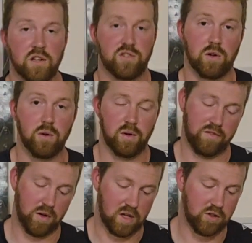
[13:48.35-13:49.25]
So
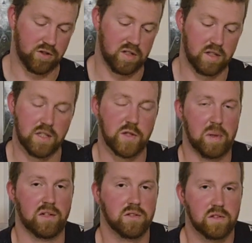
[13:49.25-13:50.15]
if you're interested in these
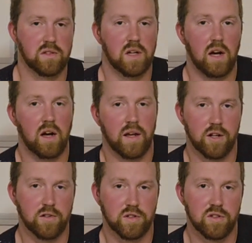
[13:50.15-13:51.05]
pedals,
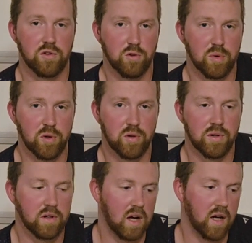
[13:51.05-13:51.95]
head over to New
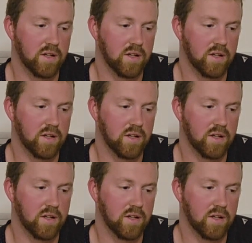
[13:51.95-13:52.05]
Moon.